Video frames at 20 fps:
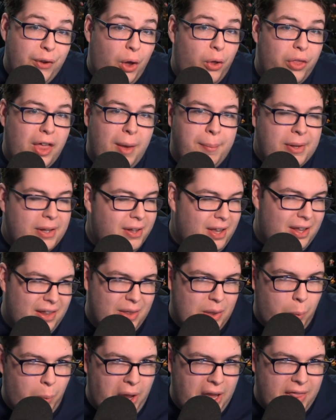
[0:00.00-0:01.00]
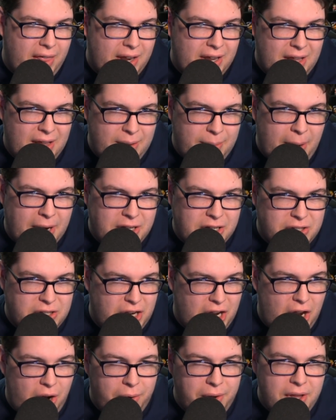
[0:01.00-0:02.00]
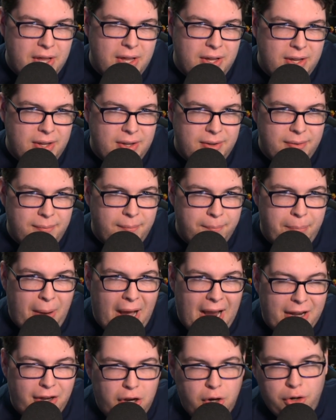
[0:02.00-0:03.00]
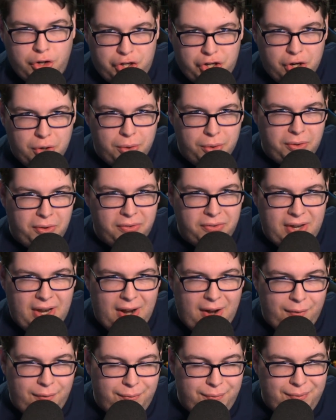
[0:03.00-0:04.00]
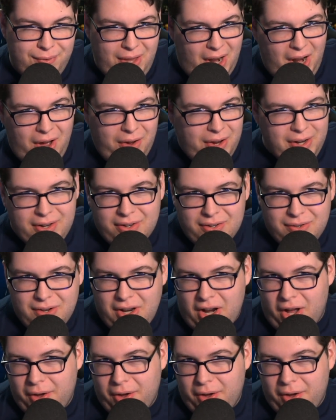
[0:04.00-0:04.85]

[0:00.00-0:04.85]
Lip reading: them in the way that he might just buy new shoes instead of and just